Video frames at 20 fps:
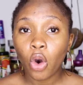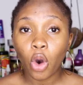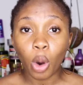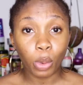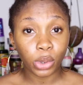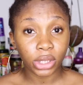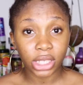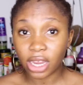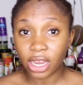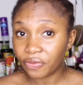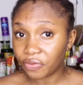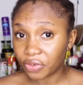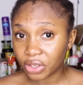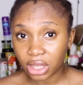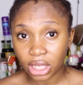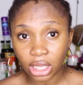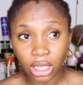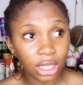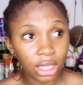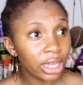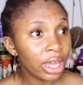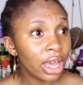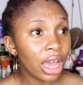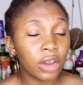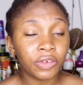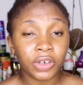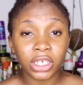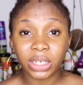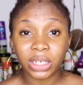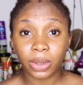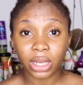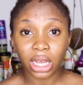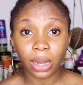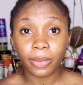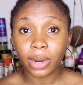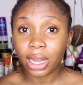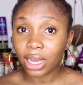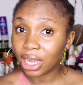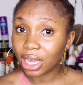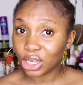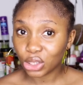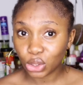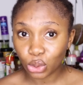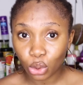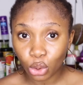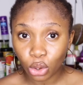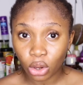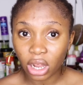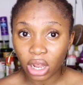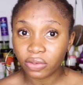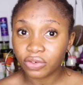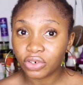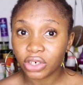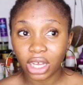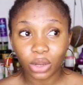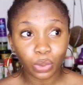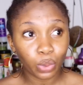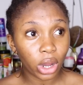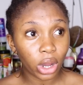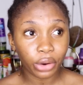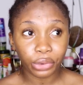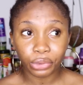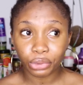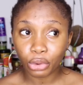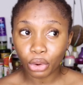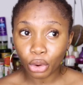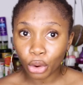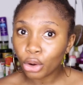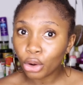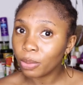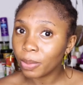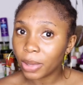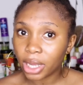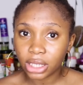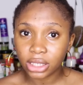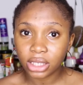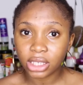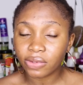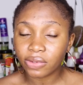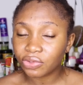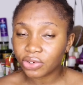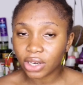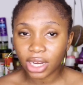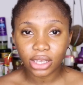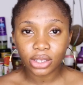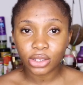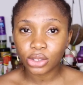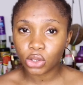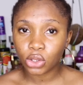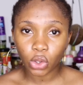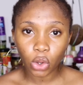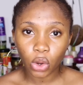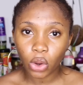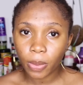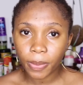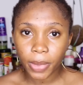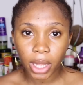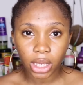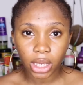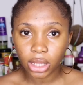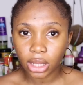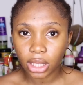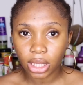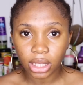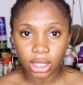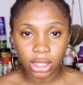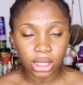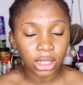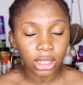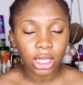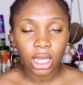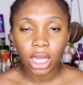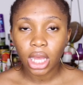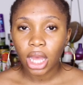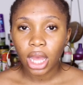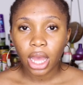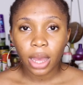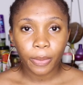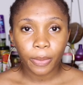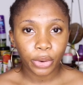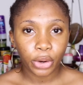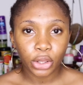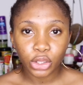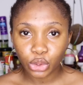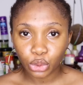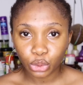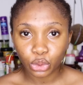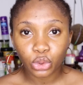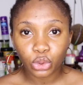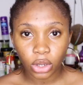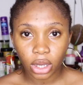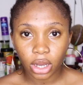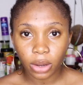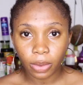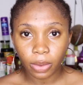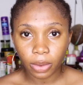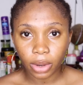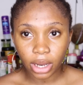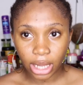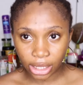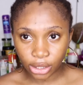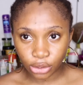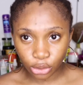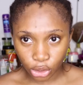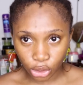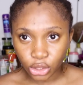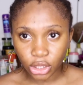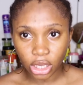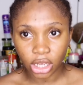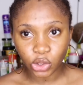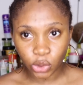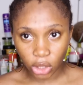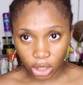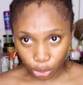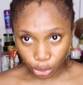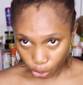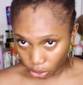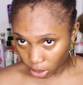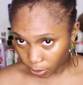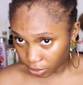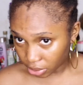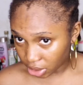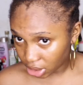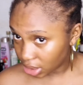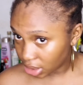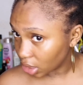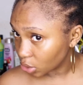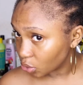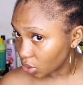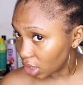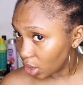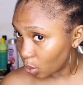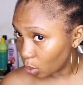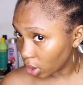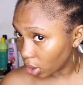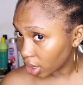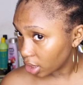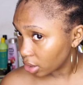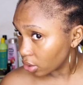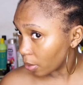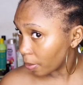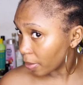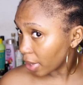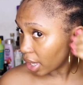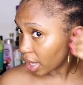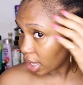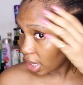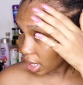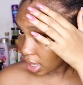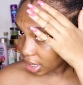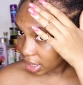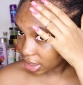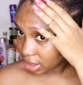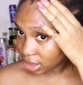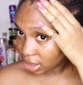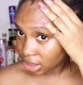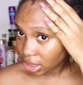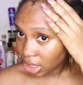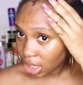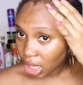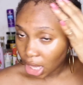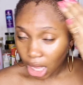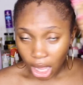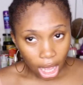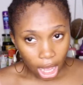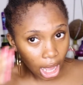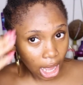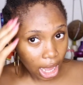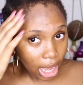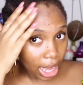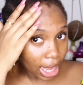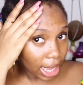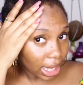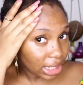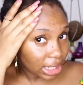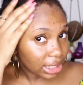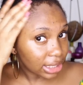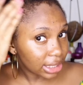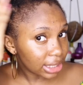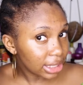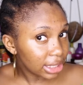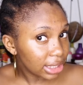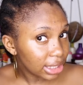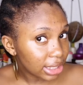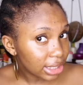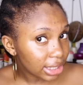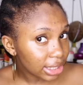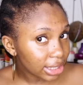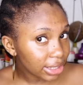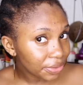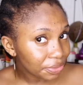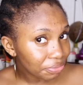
almost everything. I've tried Jamaican black castor oil. I've tried wild grow oil on my edges. I've tried so many things, but it doesn't grow. Like, it doesn't actually grow. But this is actually working on my edge, and